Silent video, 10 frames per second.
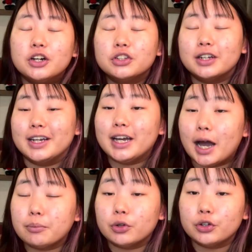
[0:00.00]
Today
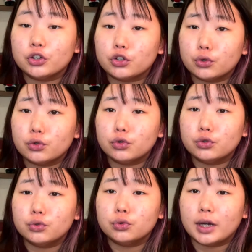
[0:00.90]
I'm going to show
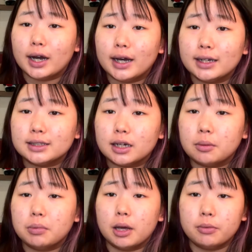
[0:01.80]
you guys a
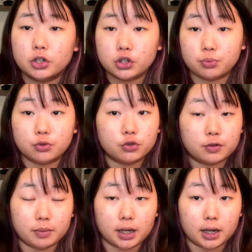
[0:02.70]
blemish proof
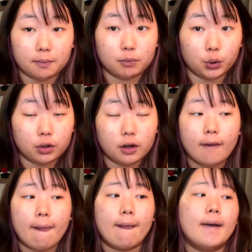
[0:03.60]
makeup look.
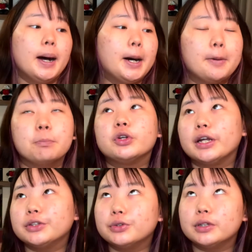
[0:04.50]

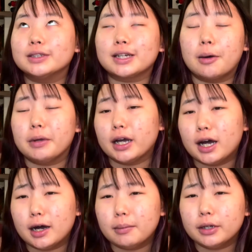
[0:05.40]
Chinese New Year is coming
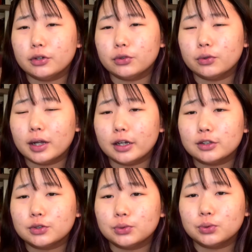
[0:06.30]
up, and you know, like,
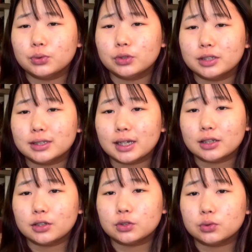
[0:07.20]
school is
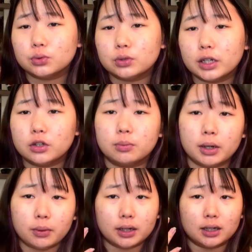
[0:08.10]
starting soon, and you
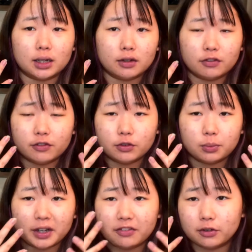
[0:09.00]

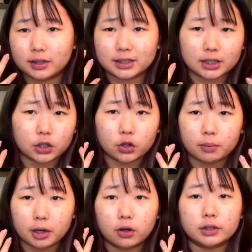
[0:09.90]
might feel insecure
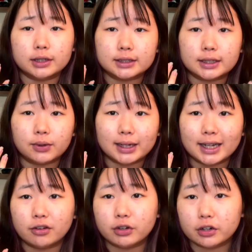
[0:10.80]
about all this and want to
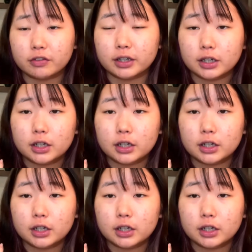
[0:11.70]
get rid of it.